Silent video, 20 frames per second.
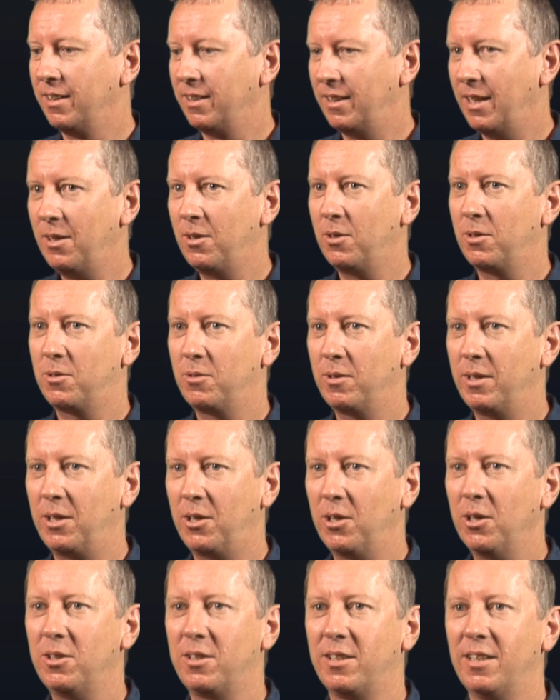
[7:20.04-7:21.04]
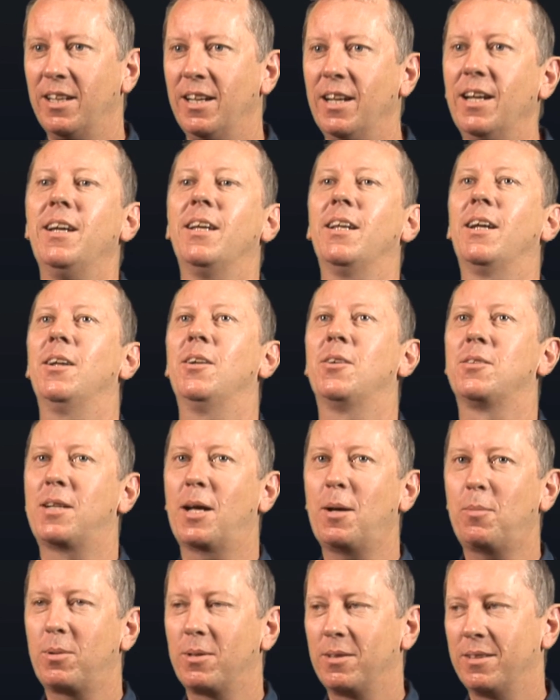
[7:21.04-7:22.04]
That looked really good. And I looked
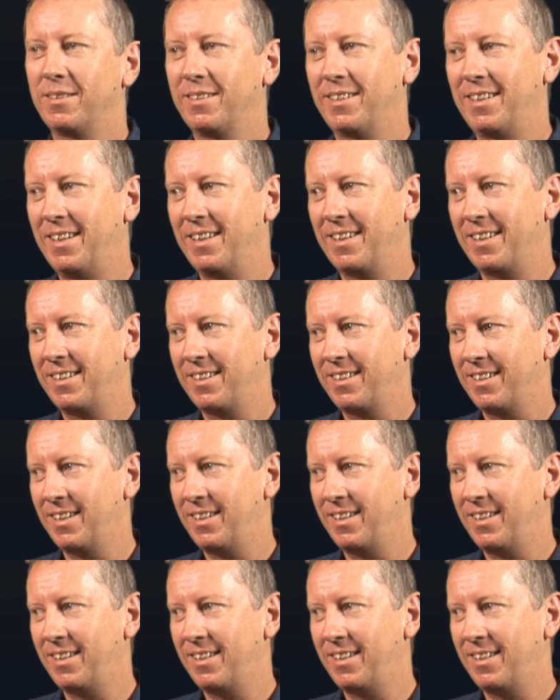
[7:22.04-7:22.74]
up and yeah,